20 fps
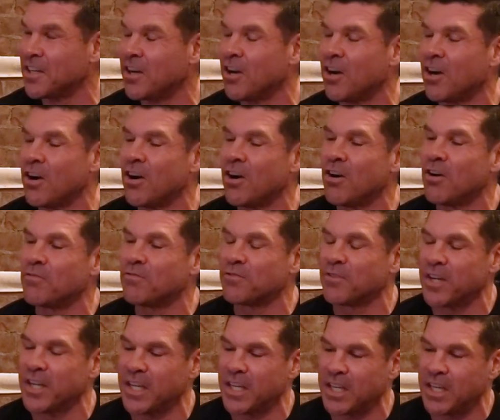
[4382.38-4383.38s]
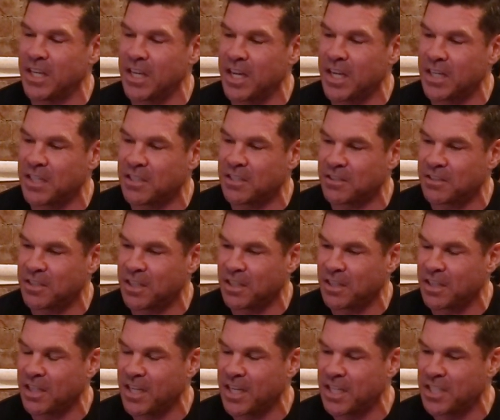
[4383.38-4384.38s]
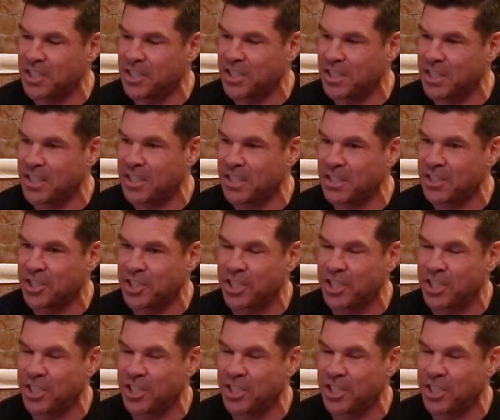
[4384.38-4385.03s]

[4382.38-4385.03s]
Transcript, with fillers: Oh, Frankie Edgar, the legend, and